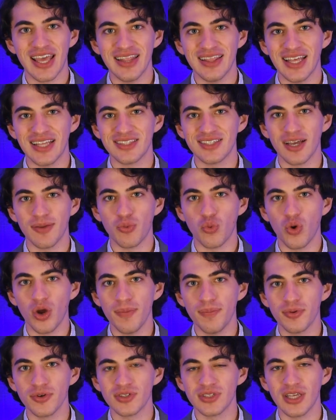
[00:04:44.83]
That's up
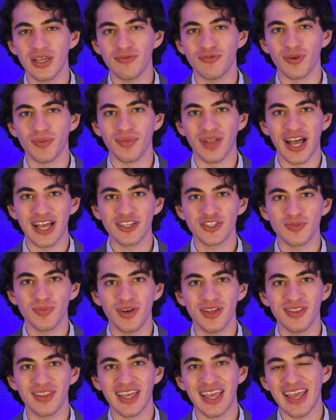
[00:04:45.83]
1% from last
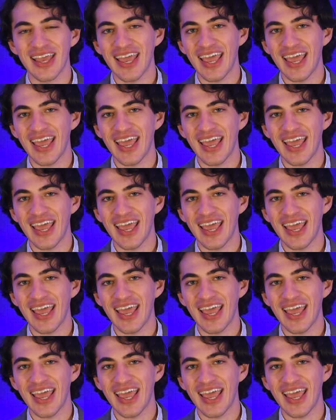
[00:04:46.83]
month